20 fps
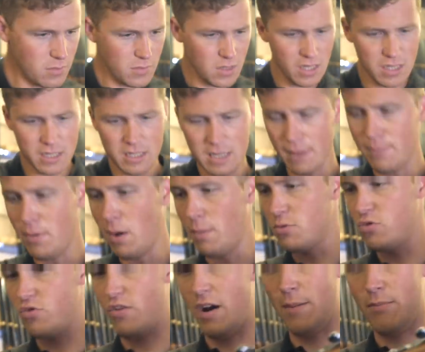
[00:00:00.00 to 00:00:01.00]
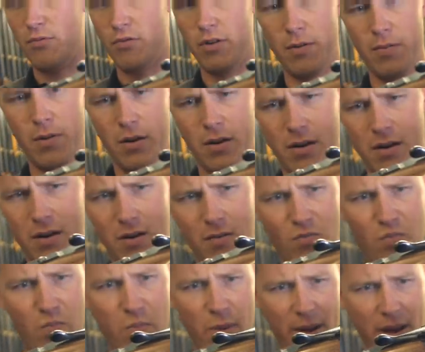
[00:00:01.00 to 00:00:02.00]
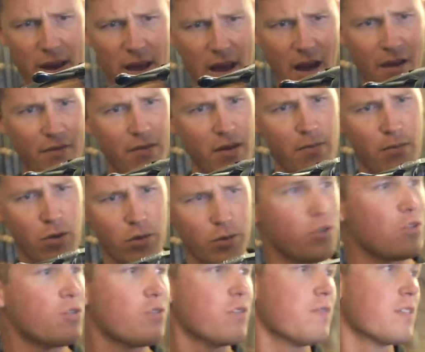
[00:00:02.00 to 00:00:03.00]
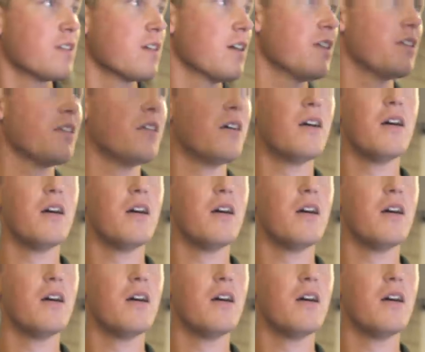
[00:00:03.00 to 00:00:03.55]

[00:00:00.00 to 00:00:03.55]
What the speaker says: A step up trap rib, big heavy monster of a gun